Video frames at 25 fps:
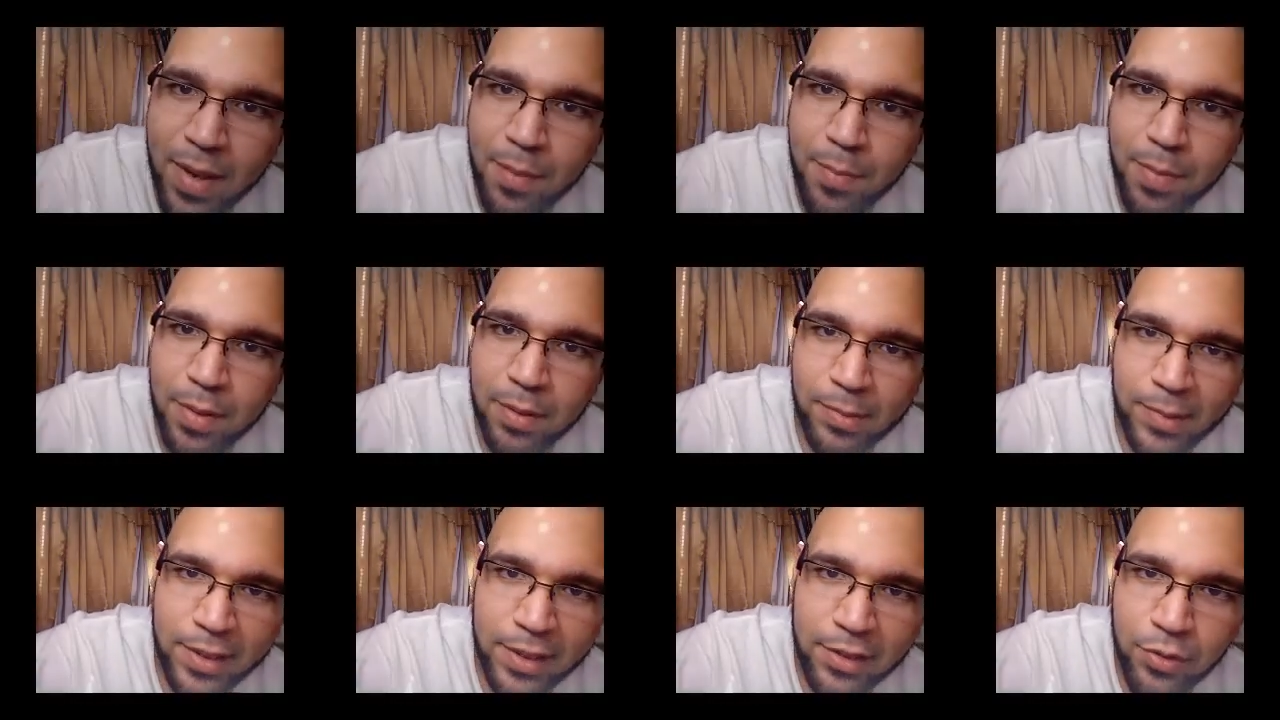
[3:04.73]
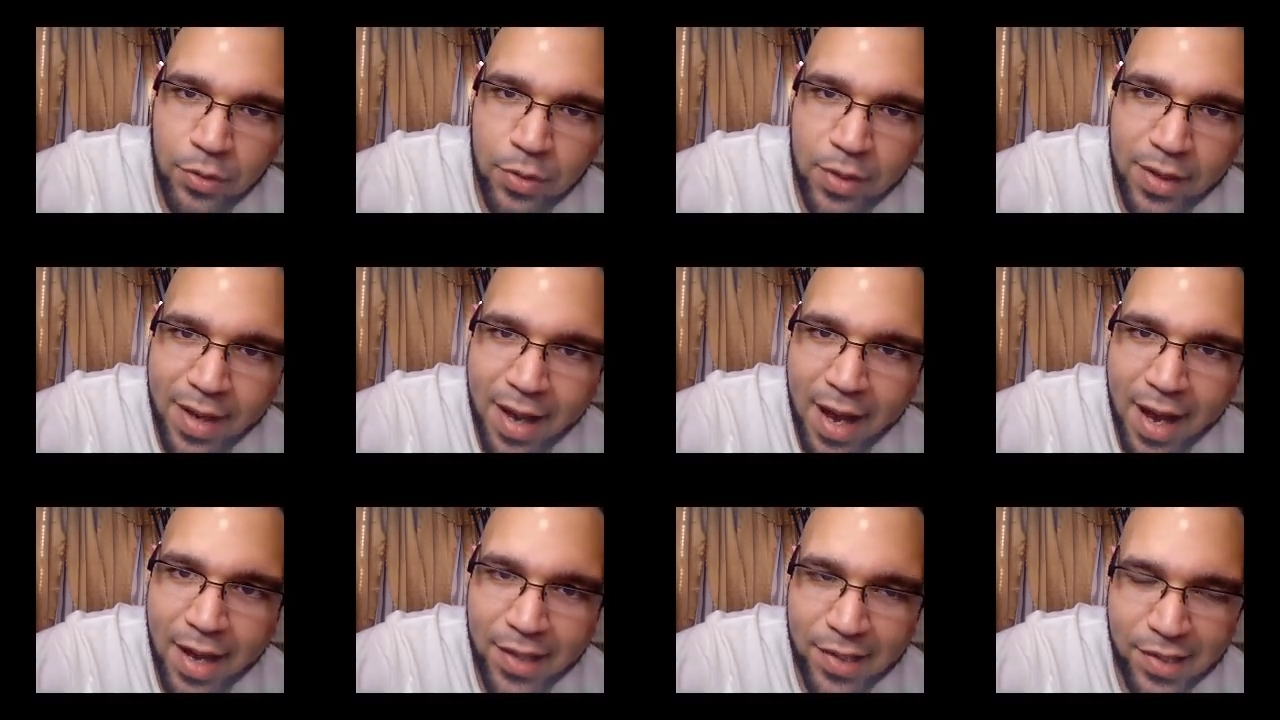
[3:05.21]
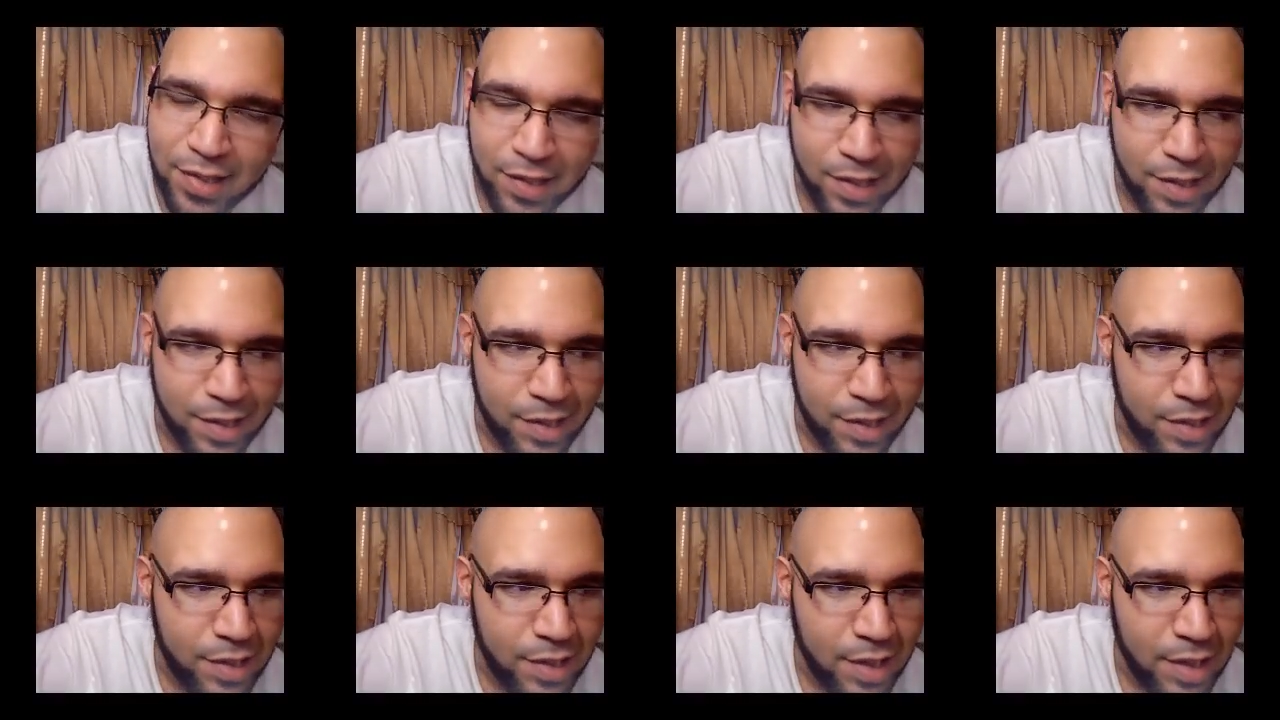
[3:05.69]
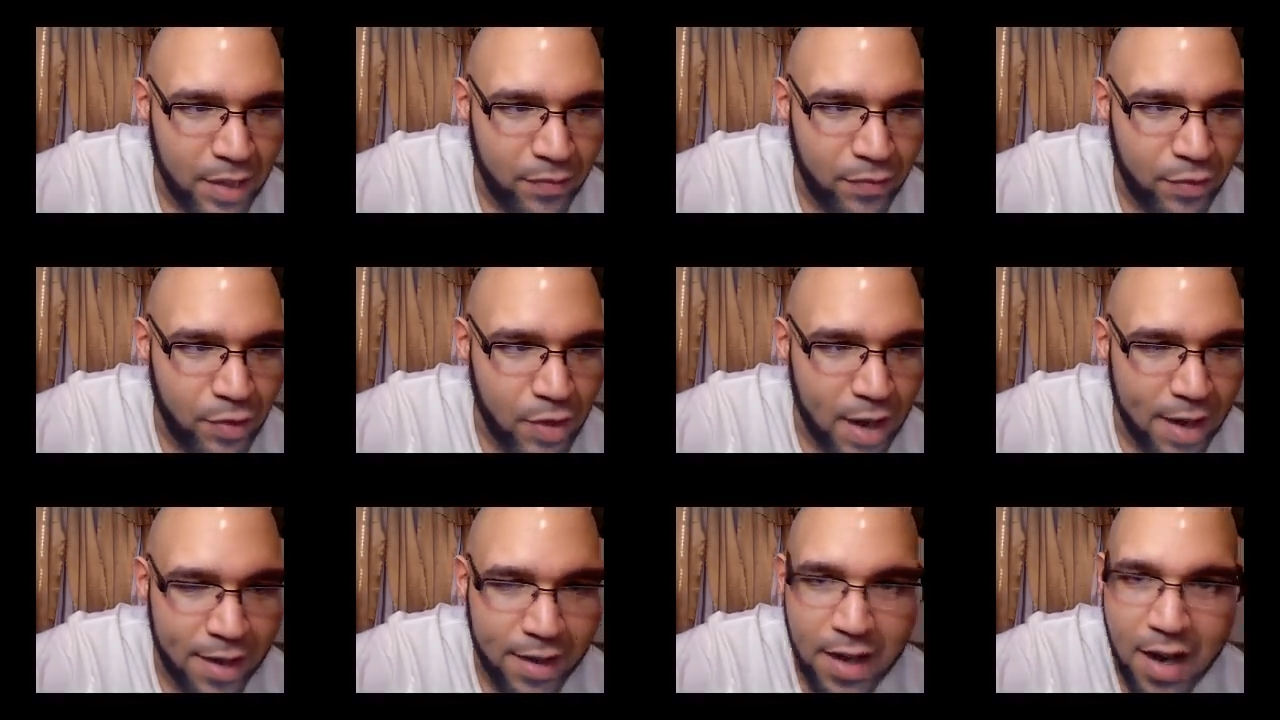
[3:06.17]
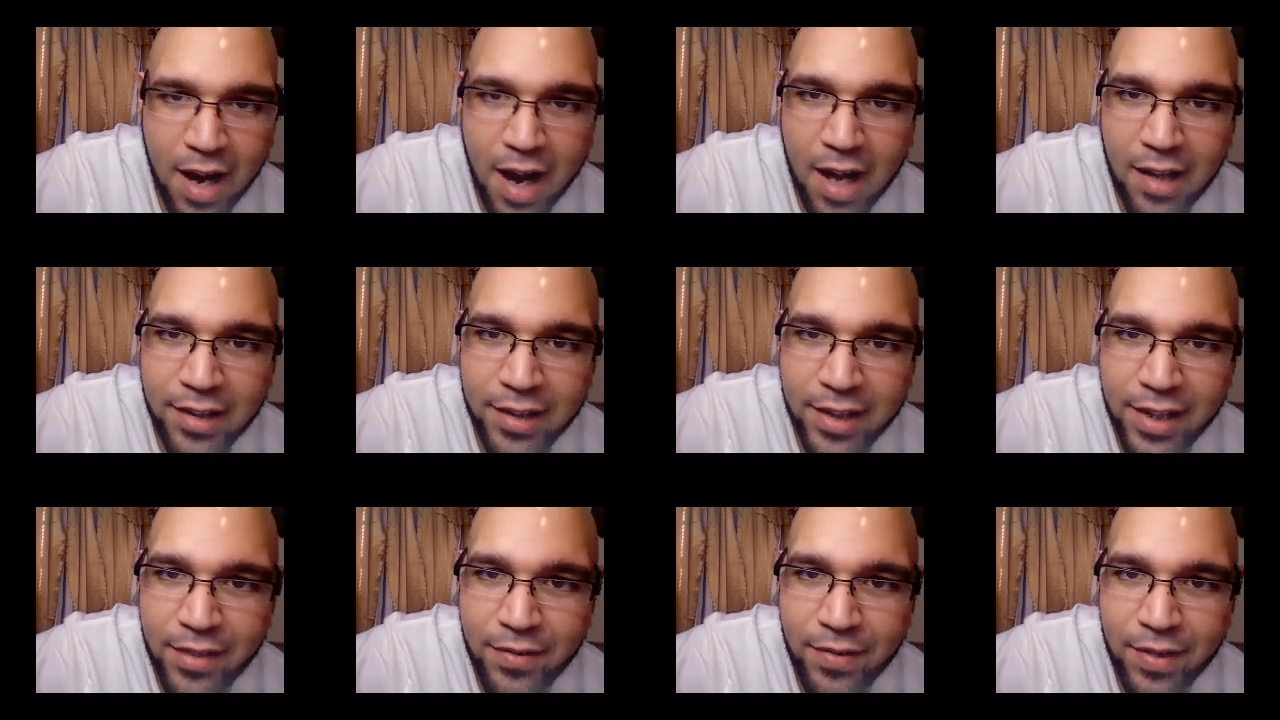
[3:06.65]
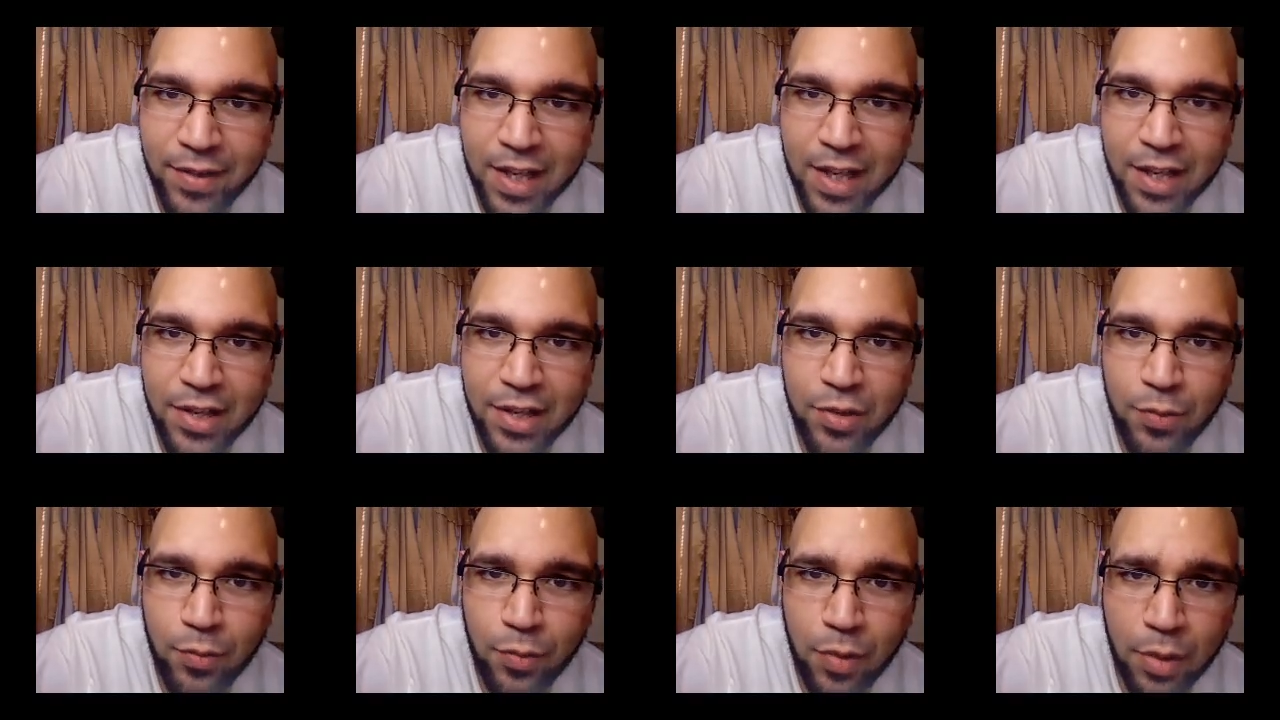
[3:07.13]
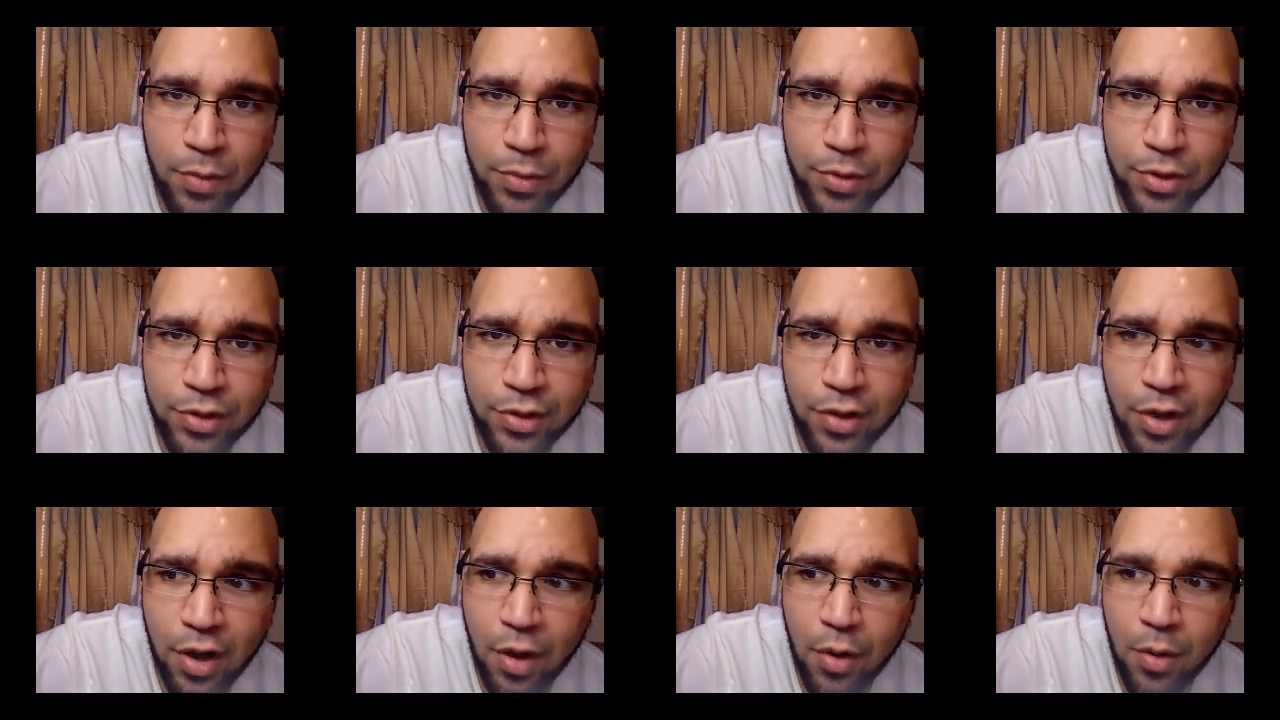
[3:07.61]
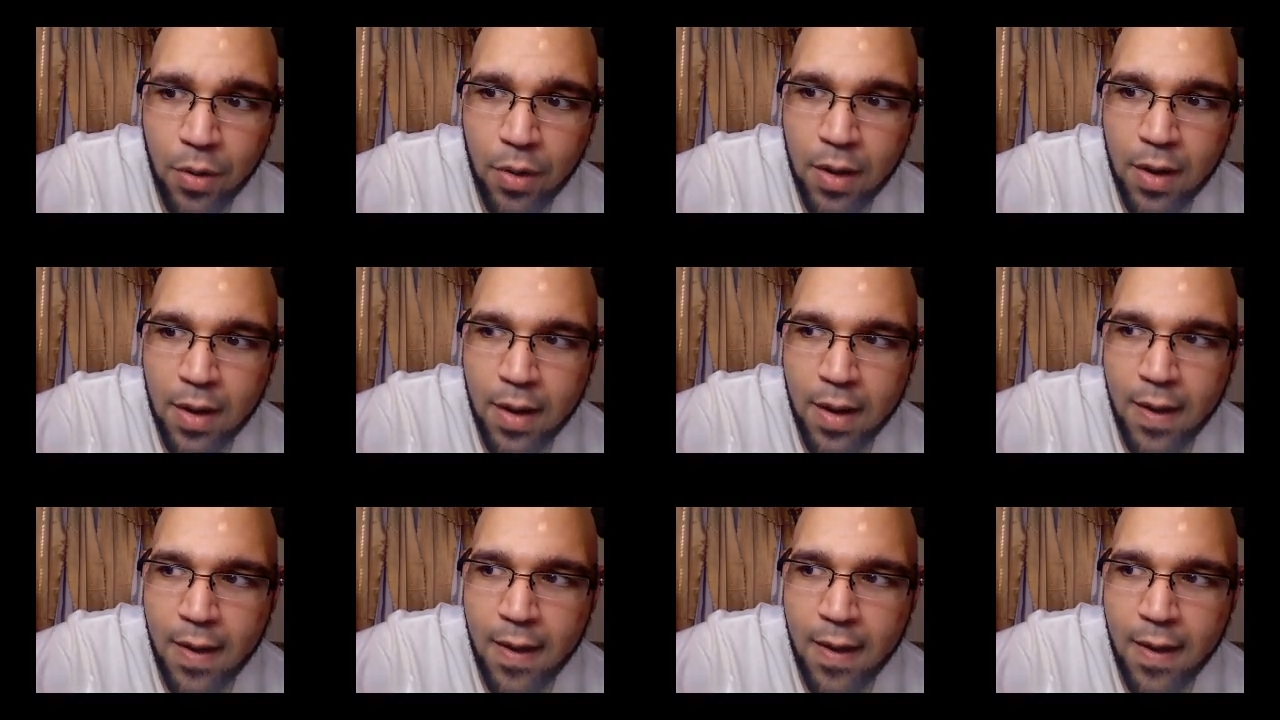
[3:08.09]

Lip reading: Bear Pablito, he asked us, if you had a holiday vacation, where would you go?